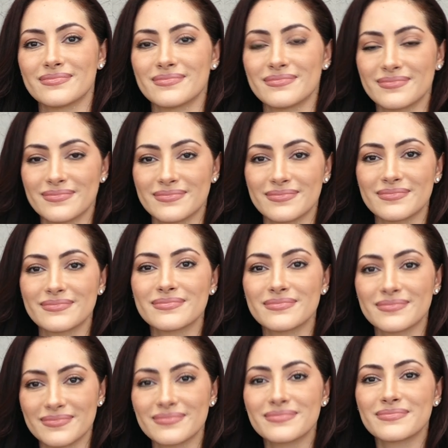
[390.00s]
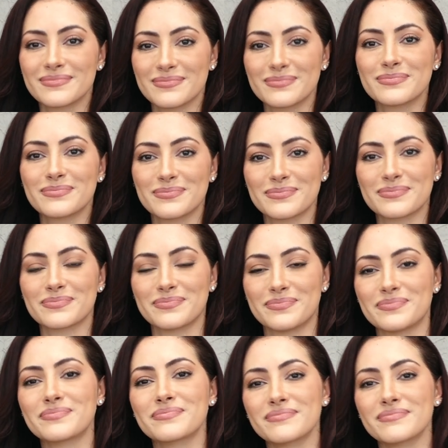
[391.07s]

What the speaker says: Nothing is said.